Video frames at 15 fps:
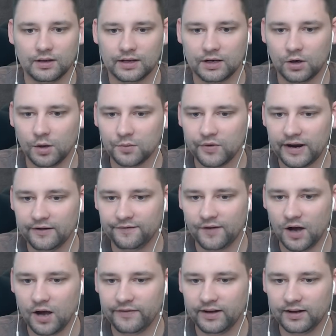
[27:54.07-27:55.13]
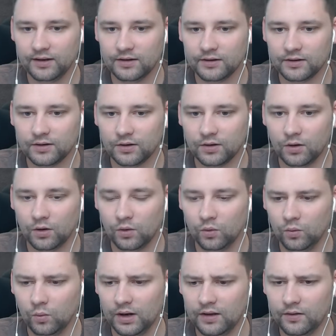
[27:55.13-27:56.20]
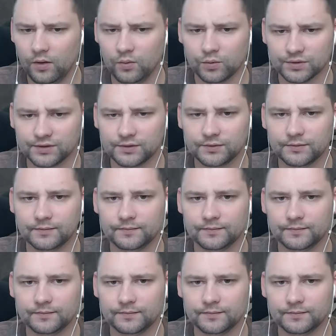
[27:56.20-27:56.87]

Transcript: Can I upgrade further? Oh, what are those?